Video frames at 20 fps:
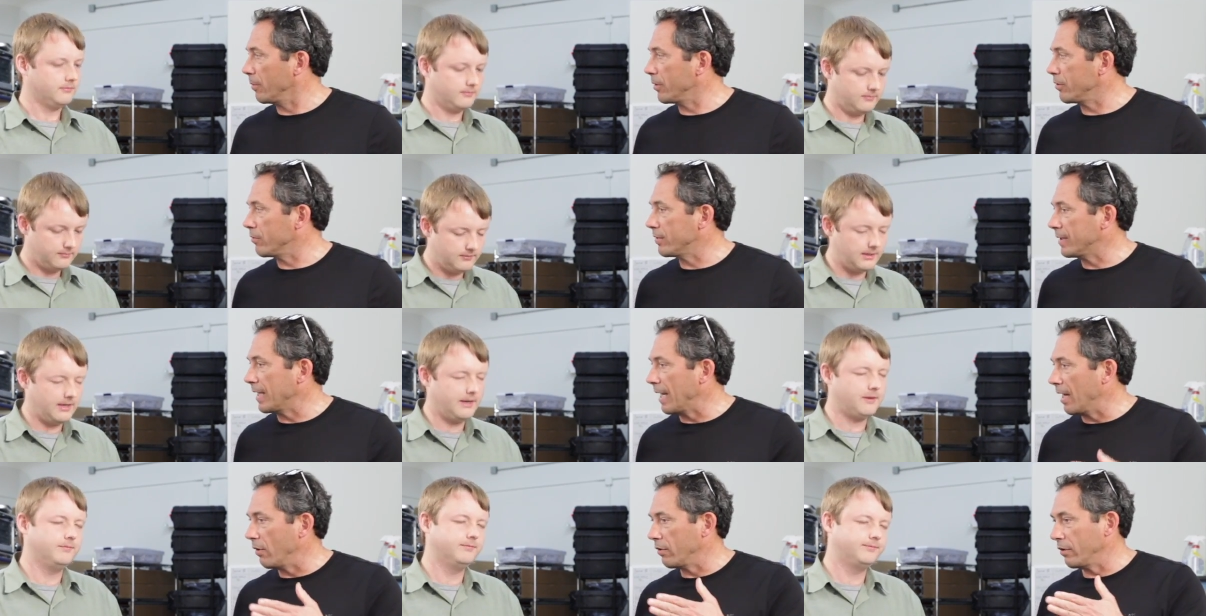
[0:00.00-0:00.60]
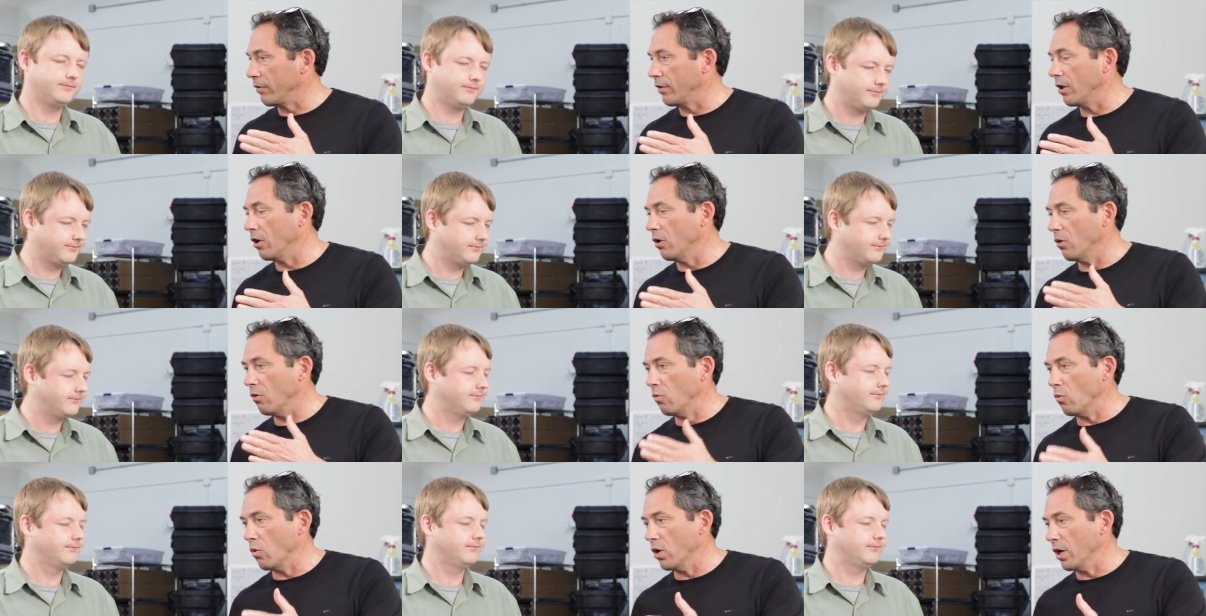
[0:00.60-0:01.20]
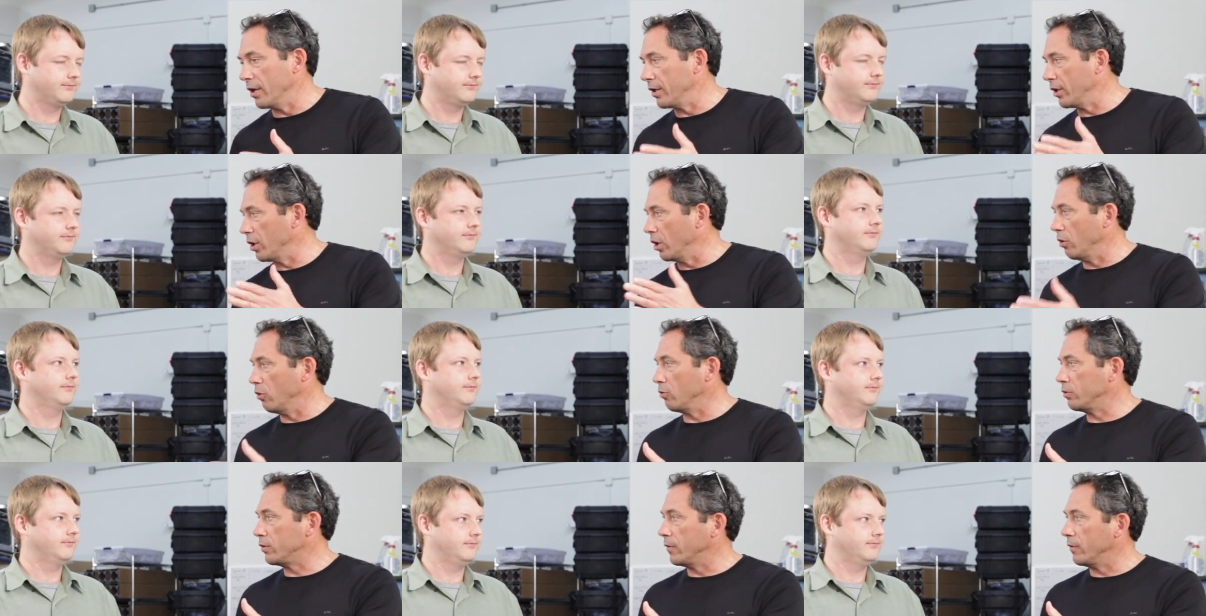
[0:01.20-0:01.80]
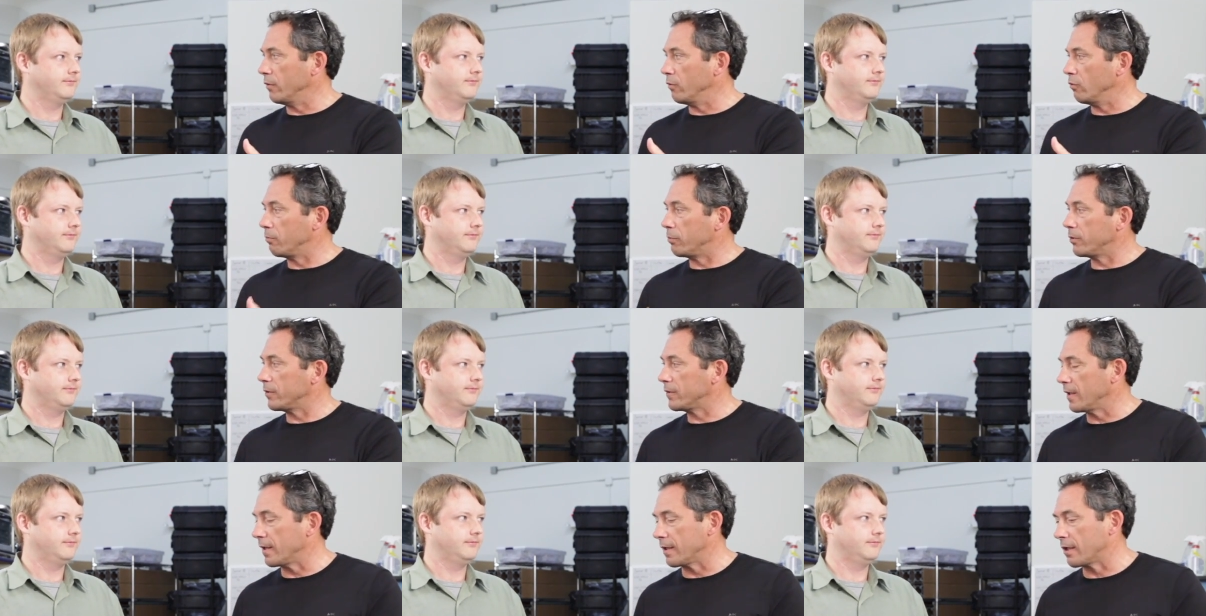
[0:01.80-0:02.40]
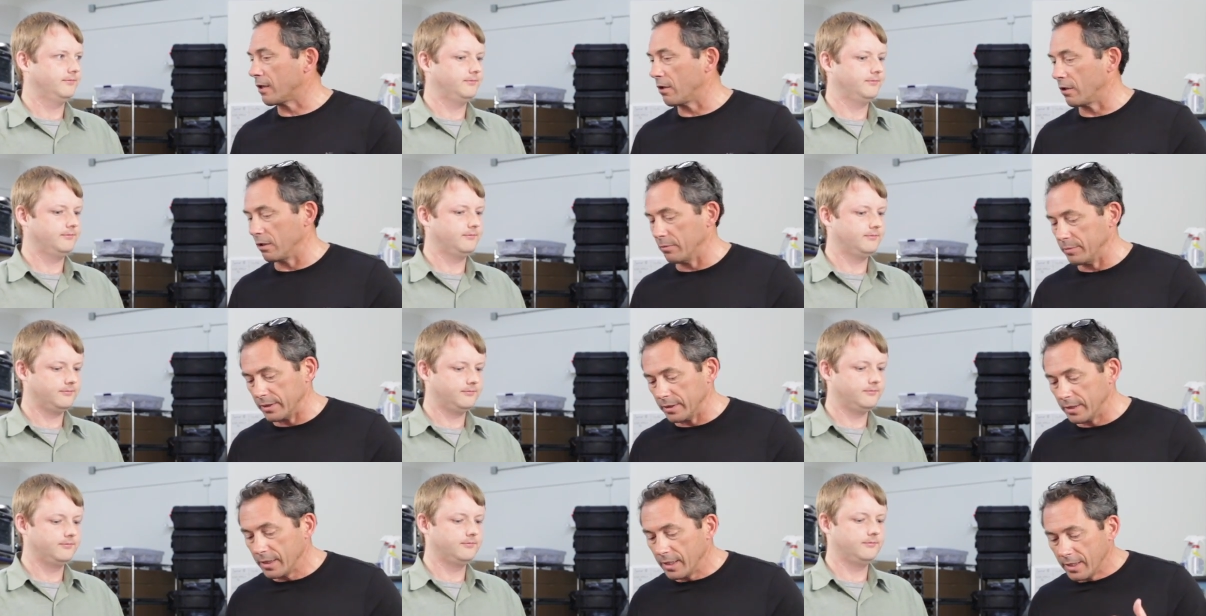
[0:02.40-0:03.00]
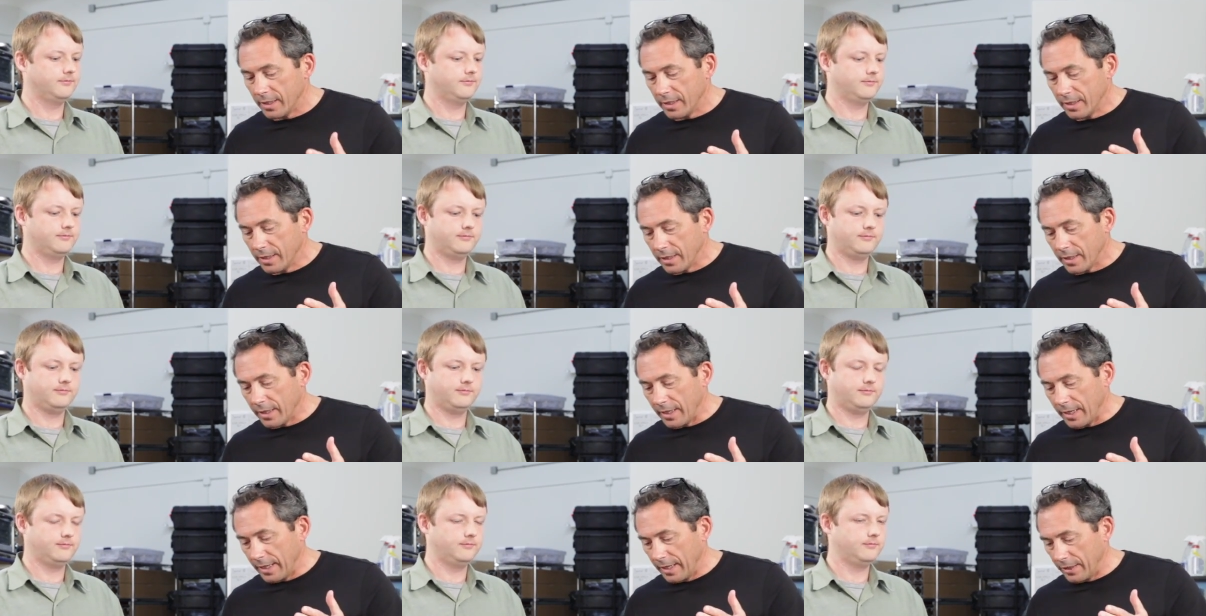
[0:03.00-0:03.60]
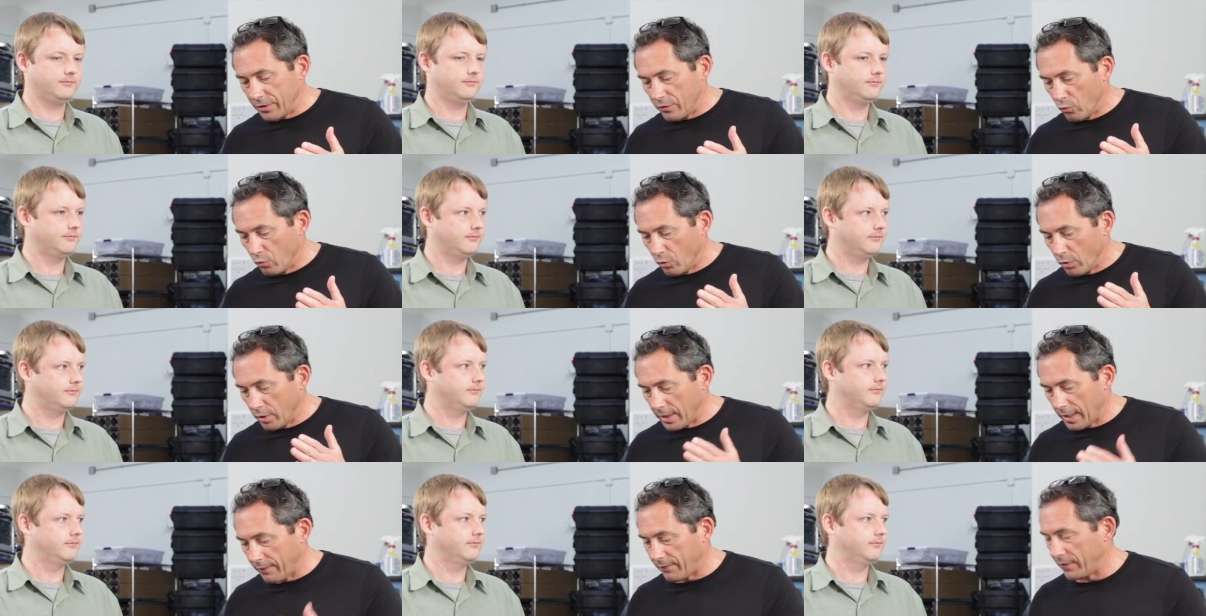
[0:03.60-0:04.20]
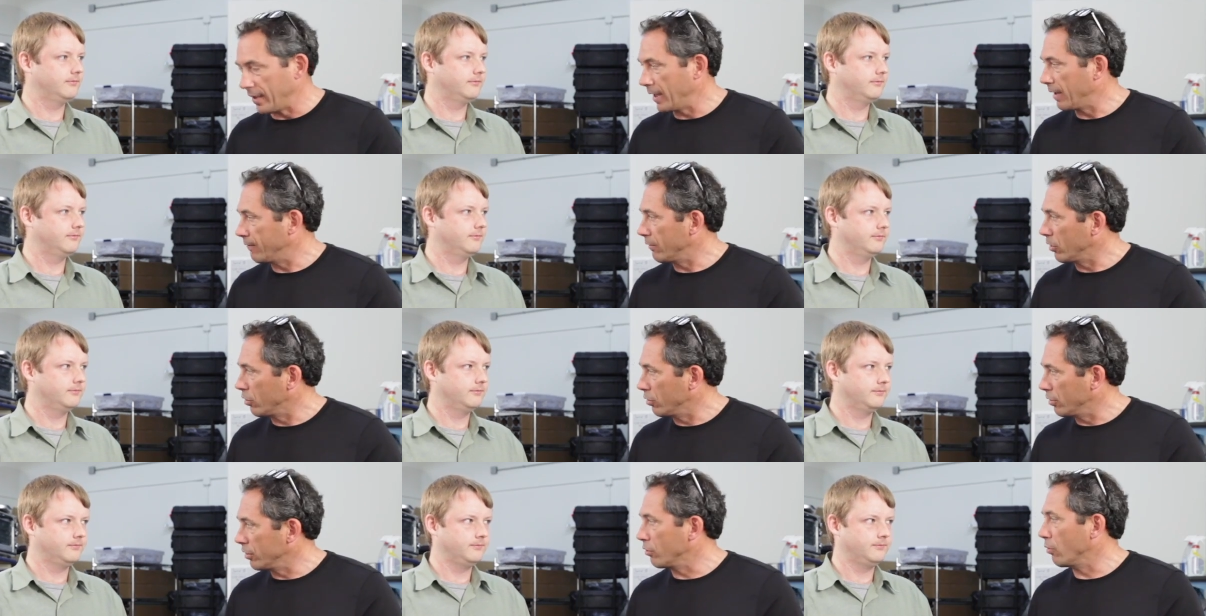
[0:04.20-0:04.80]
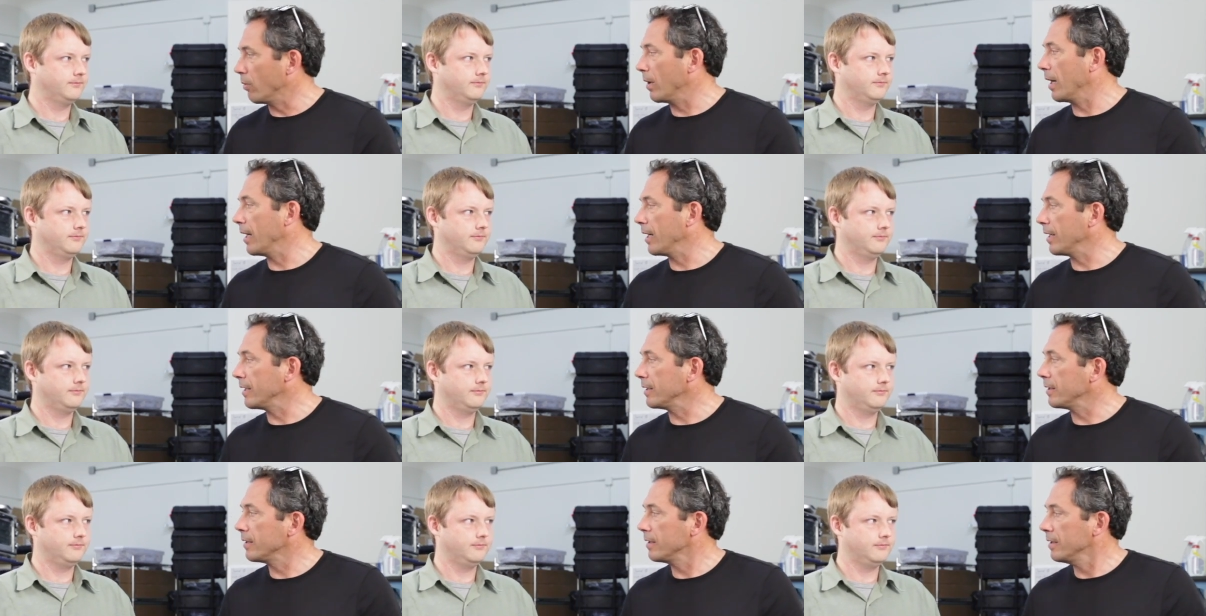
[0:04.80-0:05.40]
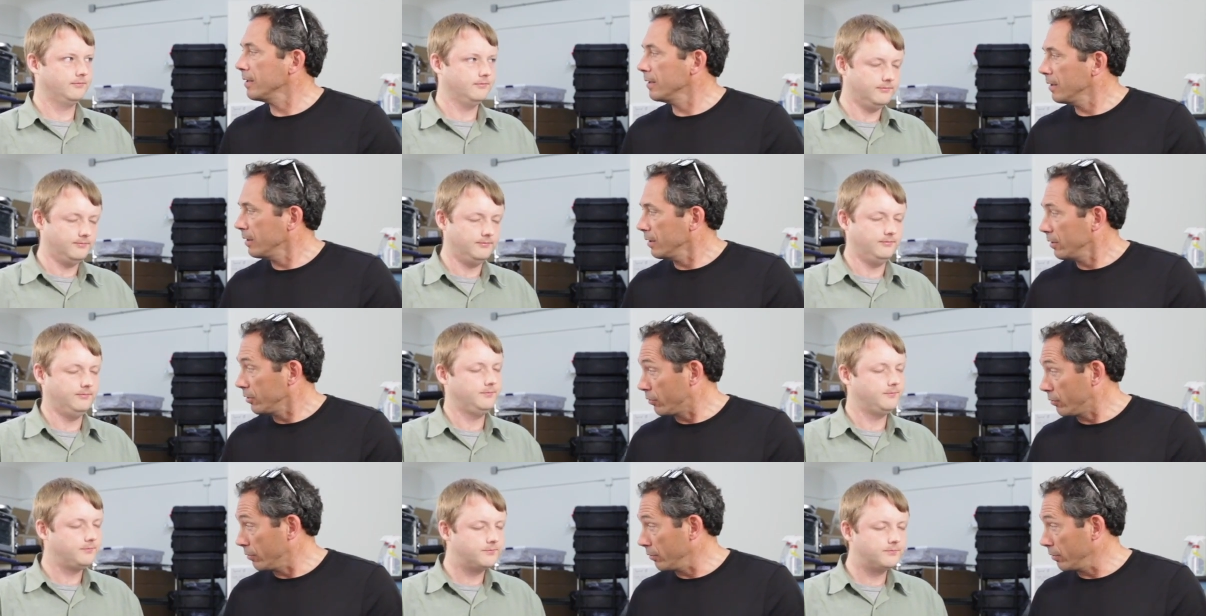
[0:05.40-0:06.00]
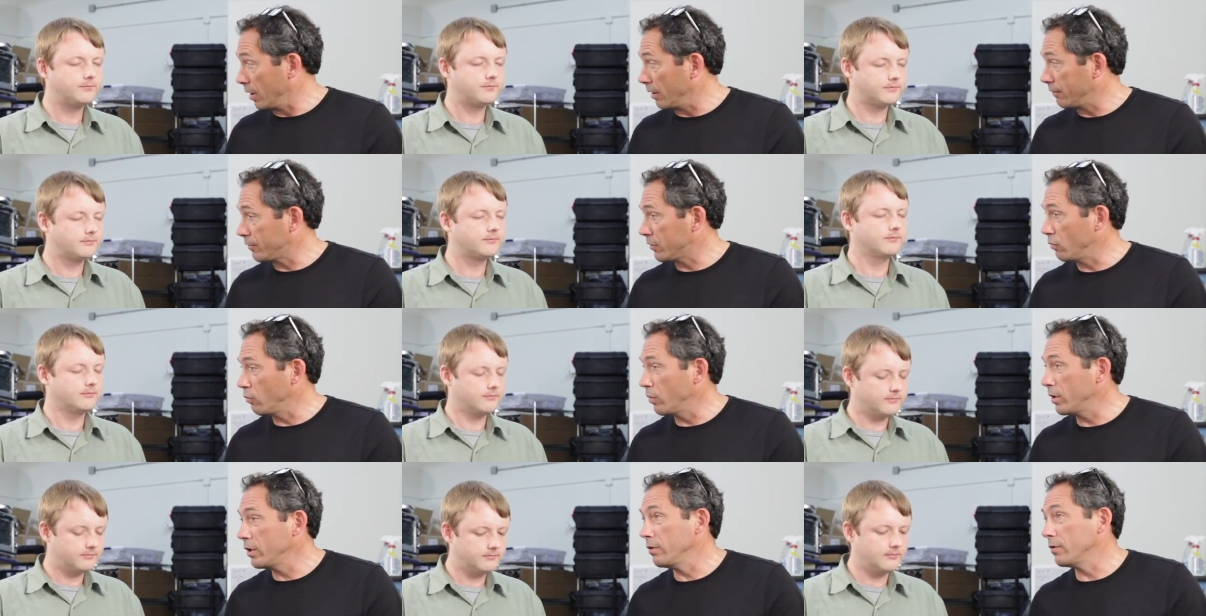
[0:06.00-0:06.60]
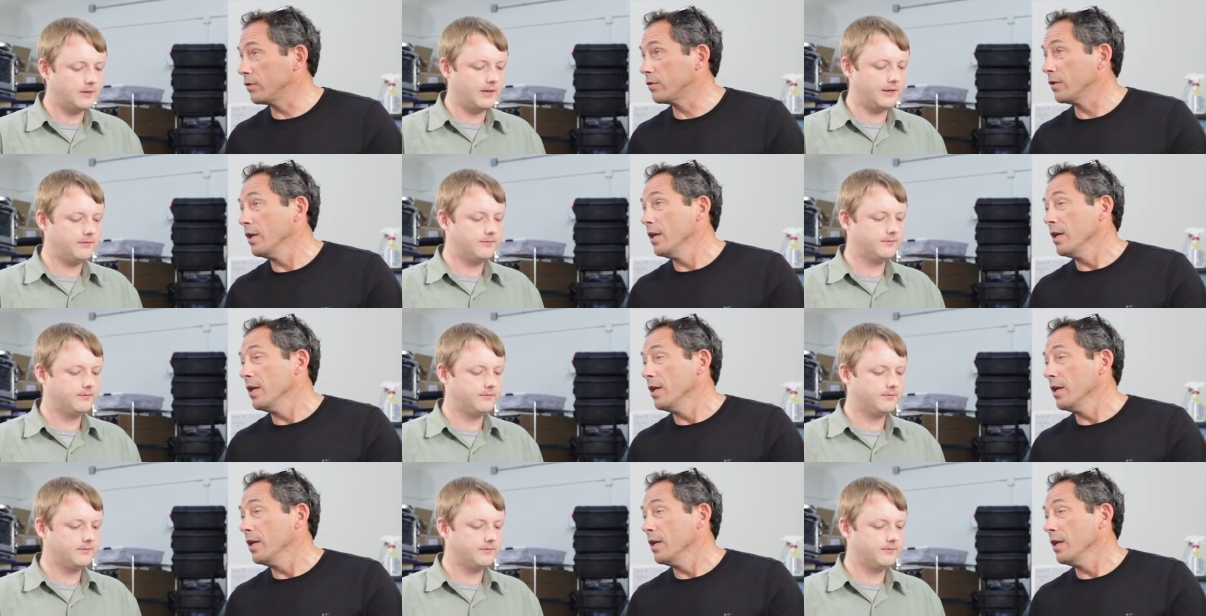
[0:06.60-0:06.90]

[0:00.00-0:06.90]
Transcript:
Speaker 1: I mean, you're down in the 01, 02% carbon, and you really have to have a good grind. Mm-hmm. True enough. So what do you? Yeah.